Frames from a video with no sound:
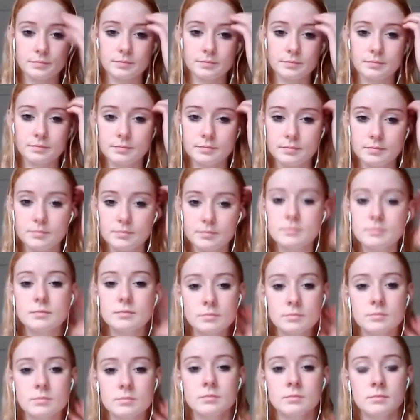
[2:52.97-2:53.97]

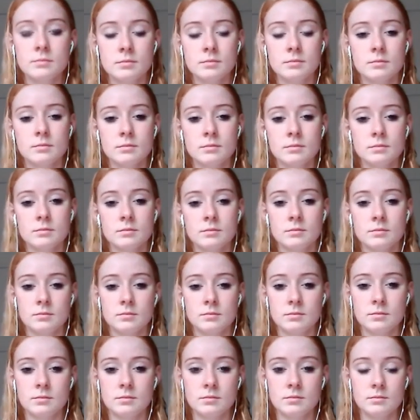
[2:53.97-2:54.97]

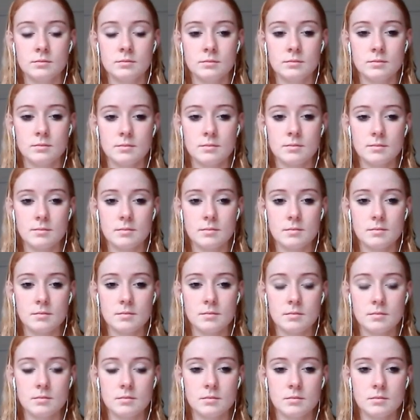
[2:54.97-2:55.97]

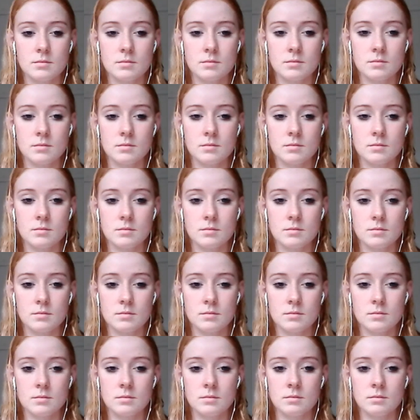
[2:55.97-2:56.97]

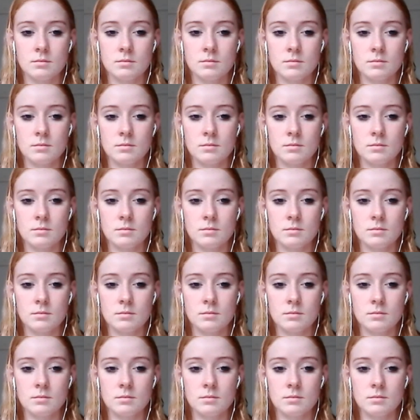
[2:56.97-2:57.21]
The person shown says nothing.